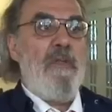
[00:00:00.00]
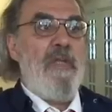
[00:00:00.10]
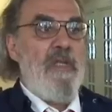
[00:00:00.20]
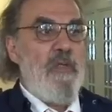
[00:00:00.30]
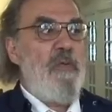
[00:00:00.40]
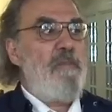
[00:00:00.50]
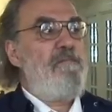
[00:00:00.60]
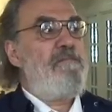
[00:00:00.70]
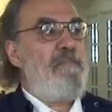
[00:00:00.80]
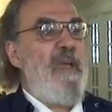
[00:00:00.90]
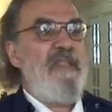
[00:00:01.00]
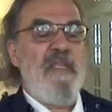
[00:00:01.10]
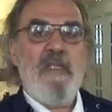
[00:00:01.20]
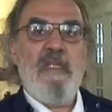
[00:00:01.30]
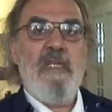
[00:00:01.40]
They do
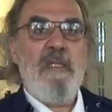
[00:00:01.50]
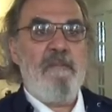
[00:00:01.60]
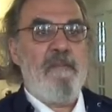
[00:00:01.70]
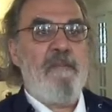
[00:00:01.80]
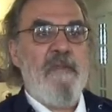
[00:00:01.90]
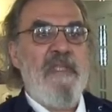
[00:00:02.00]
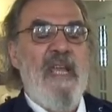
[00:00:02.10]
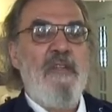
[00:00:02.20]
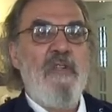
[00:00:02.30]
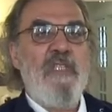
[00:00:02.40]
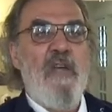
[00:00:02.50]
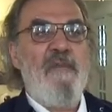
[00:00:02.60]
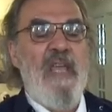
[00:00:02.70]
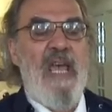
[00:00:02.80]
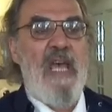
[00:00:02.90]
basically standard stuff.
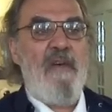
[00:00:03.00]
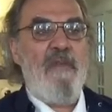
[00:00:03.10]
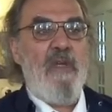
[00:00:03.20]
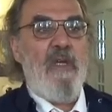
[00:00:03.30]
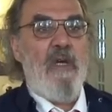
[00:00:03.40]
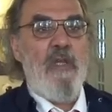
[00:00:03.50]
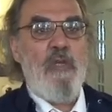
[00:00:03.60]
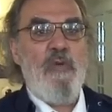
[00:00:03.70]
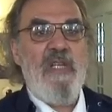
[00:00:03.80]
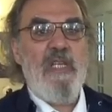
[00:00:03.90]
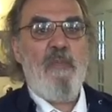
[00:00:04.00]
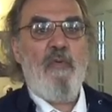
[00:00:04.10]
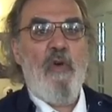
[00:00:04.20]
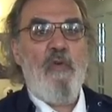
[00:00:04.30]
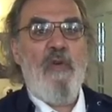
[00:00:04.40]
They have a unique
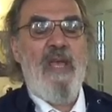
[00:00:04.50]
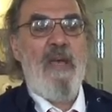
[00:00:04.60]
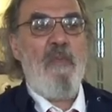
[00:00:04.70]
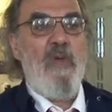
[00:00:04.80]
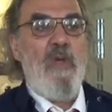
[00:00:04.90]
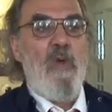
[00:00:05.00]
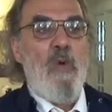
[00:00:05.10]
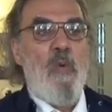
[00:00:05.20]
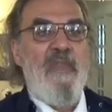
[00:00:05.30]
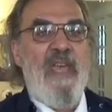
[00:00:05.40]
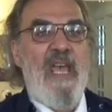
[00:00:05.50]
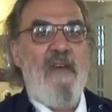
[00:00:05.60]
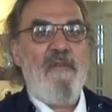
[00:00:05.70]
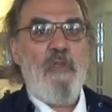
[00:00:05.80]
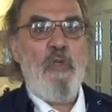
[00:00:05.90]
program where they
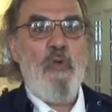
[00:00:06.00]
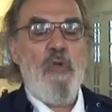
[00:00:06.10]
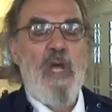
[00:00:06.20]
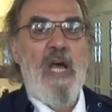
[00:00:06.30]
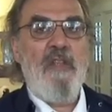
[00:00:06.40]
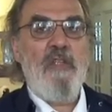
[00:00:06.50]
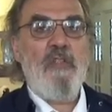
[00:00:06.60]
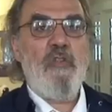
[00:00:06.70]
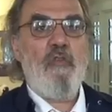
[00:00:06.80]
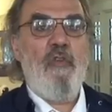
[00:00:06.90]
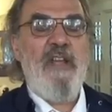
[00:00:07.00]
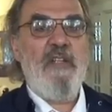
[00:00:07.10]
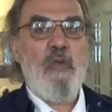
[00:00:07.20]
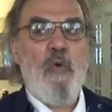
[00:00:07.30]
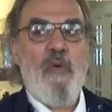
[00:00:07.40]
have two college
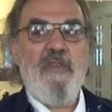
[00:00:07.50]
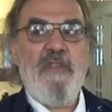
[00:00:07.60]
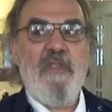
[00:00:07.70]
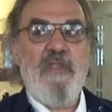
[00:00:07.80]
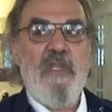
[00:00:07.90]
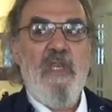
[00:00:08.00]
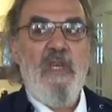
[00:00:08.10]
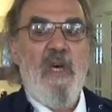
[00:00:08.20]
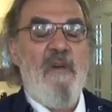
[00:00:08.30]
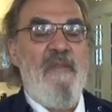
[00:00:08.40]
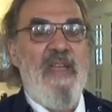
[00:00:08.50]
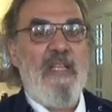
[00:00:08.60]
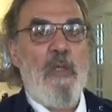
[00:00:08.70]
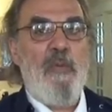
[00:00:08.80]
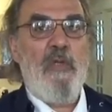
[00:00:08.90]
credit courses
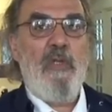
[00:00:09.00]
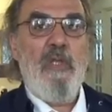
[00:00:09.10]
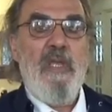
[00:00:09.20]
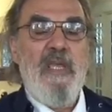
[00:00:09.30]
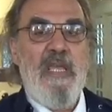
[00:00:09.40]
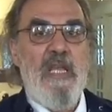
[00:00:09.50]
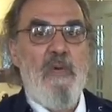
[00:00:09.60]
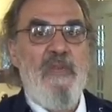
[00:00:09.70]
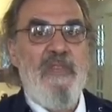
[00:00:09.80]
available here